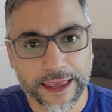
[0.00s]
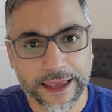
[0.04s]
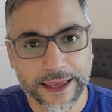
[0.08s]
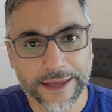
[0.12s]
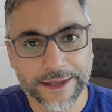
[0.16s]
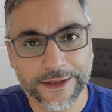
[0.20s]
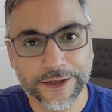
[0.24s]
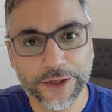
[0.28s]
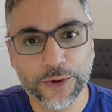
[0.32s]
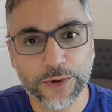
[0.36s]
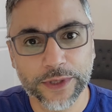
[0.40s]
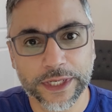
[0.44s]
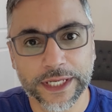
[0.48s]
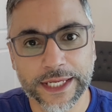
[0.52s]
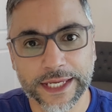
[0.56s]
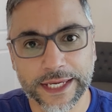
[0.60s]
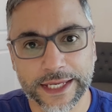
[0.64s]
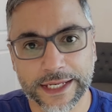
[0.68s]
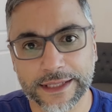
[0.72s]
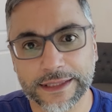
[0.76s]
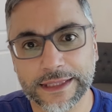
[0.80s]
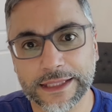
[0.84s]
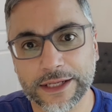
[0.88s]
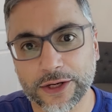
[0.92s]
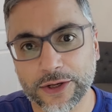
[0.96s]
you can
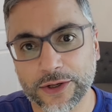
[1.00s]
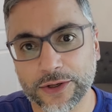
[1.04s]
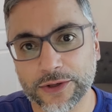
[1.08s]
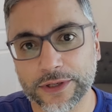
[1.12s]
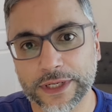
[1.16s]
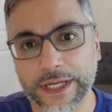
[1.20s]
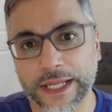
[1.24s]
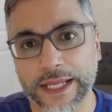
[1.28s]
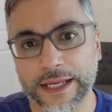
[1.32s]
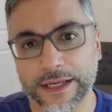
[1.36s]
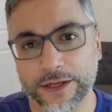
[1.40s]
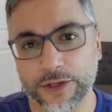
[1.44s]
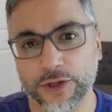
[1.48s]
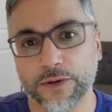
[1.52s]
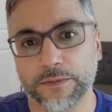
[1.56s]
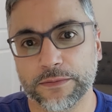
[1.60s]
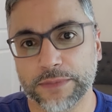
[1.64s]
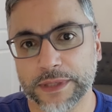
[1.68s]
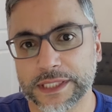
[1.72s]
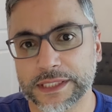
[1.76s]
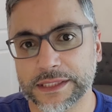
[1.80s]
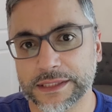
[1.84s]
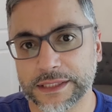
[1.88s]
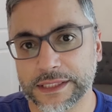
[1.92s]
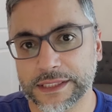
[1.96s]
get a loan in your
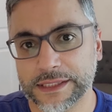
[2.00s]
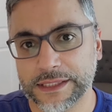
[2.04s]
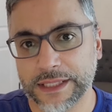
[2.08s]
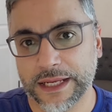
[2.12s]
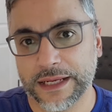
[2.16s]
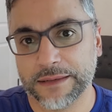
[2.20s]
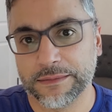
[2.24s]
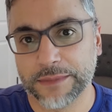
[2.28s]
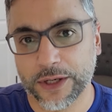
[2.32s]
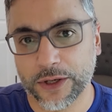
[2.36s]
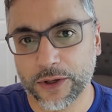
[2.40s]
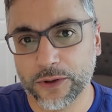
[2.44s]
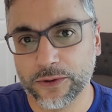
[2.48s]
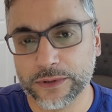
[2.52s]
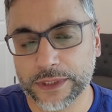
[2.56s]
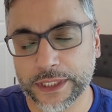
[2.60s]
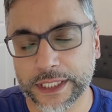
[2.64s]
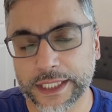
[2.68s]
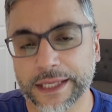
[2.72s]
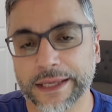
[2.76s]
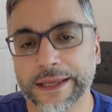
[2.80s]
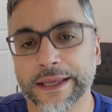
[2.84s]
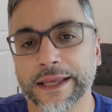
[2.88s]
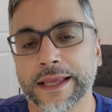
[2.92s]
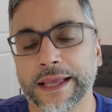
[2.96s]
business name
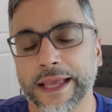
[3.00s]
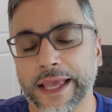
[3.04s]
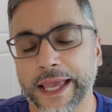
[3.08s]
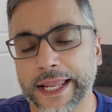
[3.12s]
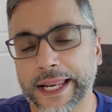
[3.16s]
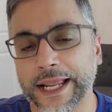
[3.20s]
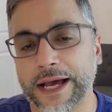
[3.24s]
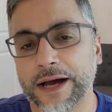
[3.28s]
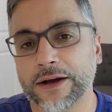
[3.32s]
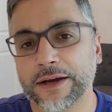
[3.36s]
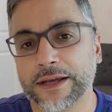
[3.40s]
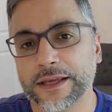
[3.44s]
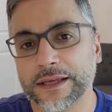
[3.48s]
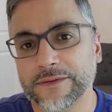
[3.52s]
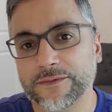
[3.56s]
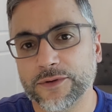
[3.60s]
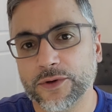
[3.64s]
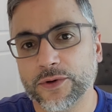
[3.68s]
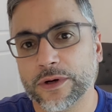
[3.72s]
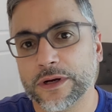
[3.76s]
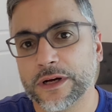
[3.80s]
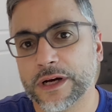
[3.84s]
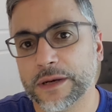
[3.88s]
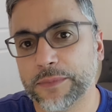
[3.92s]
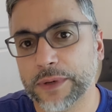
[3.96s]
only. And I'll give
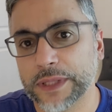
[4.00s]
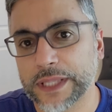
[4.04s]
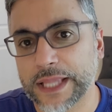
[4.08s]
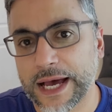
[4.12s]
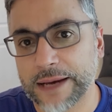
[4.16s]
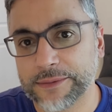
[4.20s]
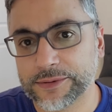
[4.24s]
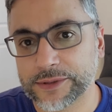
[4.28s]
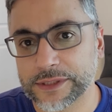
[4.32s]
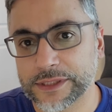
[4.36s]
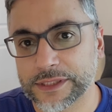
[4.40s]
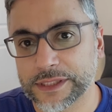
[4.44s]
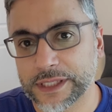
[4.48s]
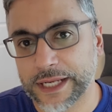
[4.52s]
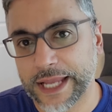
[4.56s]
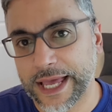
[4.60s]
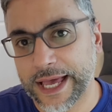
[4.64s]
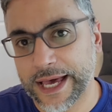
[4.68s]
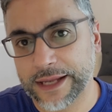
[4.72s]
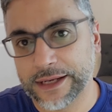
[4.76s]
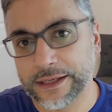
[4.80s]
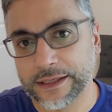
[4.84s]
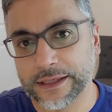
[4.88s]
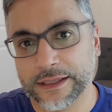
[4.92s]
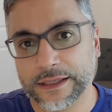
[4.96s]
you a couple options on
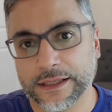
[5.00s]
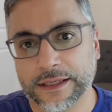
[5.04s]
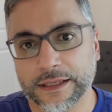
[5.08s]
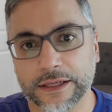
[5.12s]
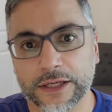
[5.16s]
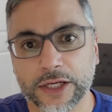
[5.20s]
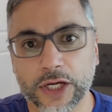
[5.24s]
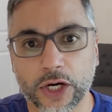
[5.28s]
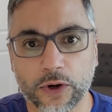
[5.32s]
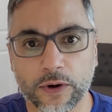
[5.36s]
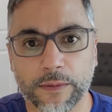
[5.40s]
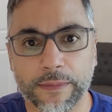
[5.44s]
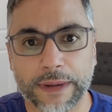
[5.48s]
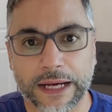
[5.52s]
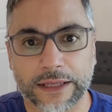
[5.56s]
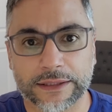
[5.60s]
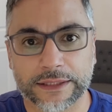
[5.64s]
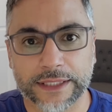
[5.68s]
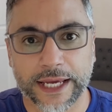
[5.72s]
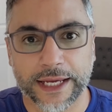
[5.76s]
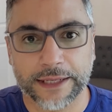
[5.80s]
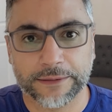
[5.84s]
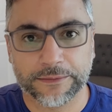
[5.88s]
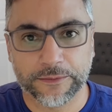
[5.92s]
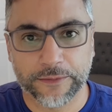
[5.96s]
how to go about
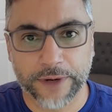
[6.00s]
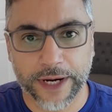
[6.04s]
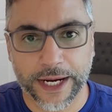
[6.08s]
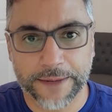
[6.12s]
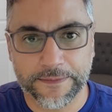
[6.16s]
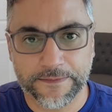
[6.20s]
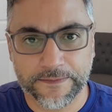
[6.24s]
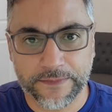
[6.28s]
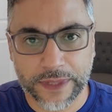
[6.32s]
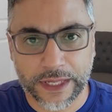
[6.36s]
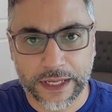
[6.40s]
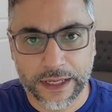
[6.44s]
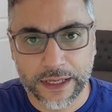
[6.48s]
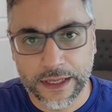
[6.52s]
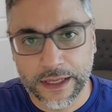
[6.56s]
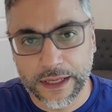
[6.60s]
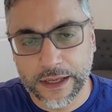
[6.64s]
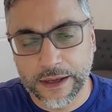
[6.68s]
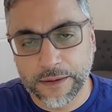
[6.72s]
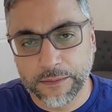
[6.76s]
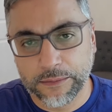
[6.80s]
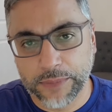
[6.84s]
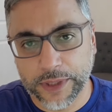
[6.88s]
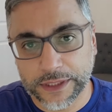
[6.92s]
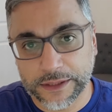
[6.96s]
that, right?
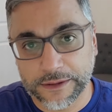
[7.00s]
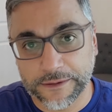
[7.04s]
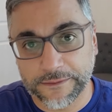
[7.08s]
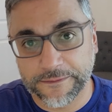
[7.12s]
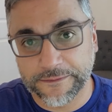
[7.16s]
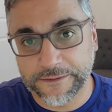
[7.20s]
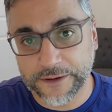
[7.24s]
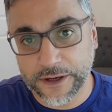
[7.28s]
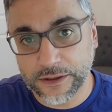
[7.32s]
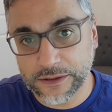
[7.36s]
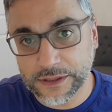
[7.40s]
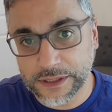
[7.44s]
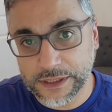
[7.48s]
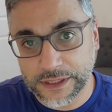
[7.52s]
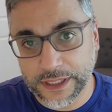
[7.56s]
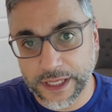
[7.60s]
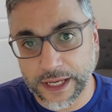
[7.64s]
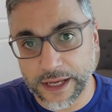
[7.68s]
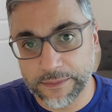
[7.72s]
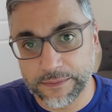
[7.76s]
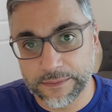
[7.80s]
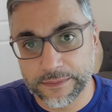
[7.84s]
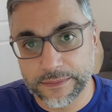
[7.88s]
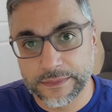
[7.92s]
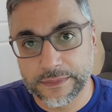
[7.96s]
But the first
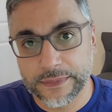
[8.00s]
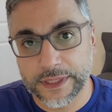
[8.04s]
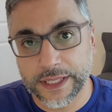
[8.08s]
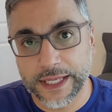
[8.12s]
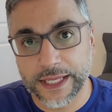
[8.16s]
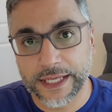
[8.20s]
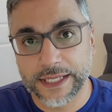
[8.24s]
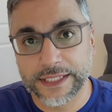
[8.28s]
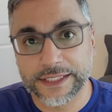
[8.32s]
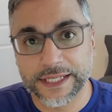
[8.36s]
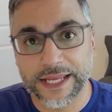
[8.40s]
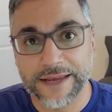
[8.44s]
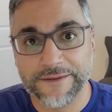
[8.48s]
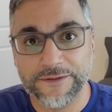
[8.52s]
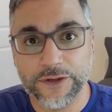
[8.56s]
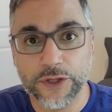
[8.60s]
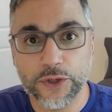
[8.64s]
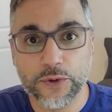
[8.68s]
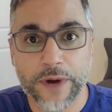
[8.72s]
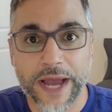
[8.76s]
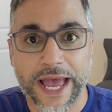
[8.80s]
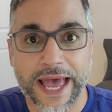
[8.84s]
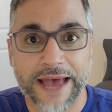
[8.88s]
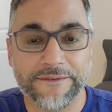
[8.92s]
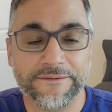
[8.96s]
step is if
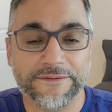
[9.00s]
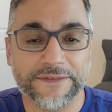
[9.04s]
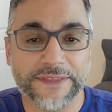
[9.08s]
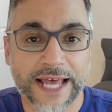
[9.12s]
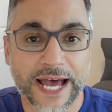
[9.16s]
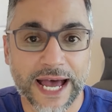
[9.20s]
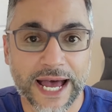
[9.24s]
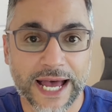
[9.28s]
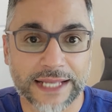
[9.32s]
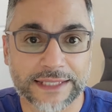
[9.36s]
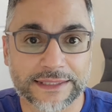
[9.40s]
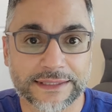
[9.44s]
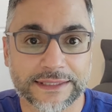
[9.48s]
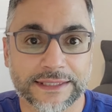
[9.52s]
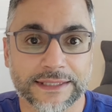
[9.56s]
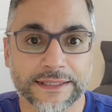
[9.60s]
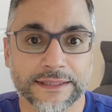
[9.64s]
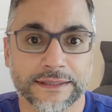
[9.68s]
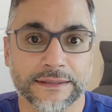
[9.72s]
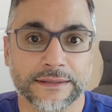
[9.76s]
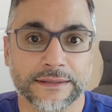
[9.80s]
you have not